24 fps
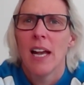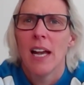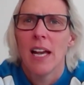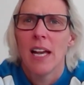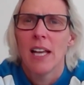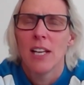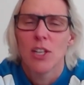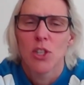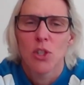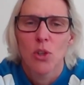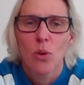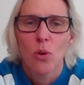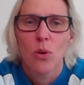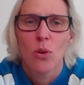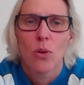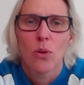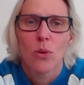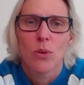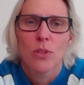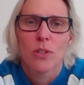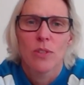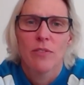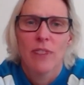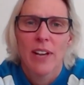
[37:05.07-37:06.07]
in a short
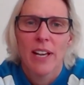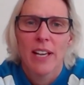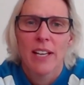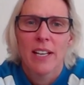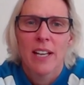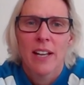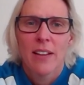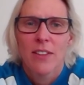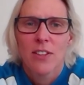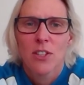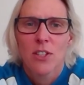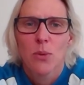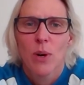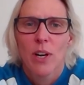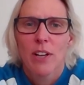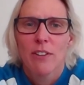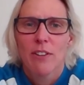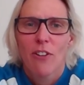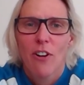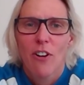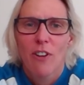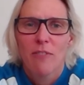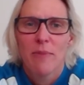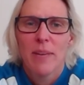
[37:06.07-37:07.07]
course event, and at the
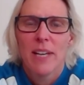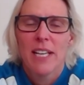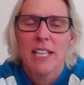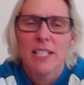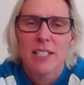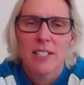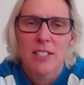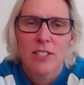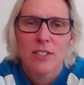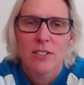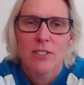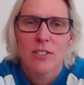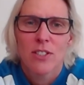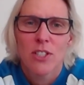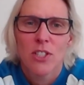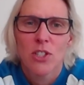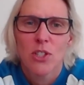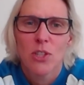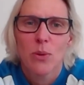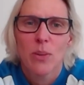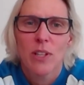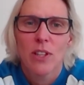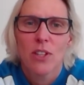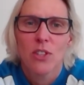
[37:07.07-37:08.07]
25 metres, just
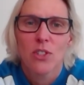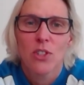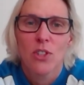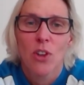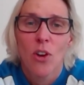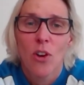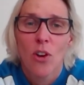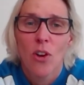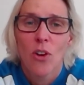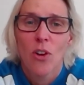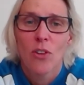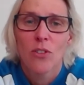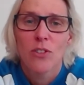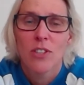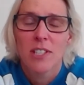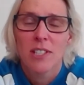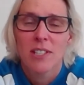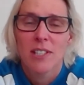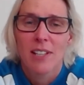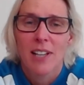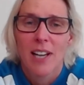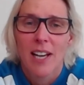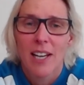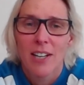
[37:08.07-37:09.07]
doing the turn,
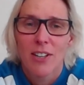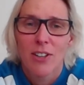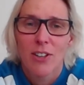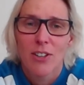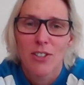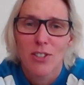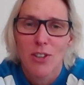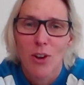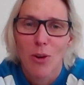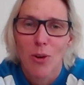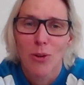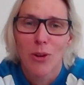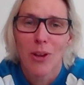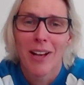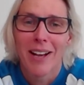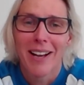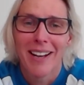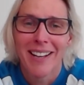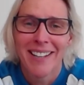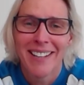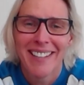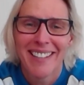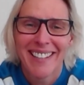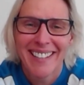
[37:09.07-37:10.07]
dislocated her
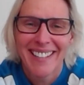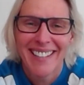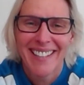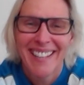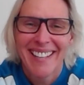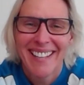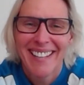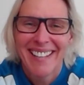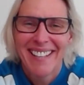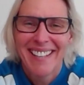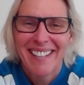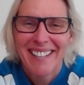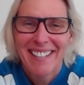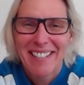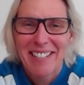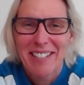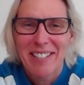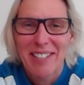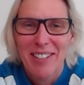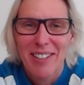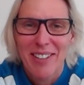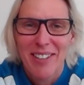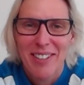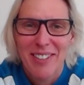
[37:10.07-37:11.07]
shoulder.
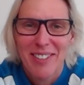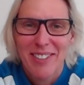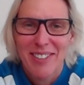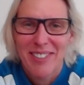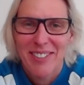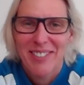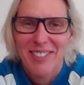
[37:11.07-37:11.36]
So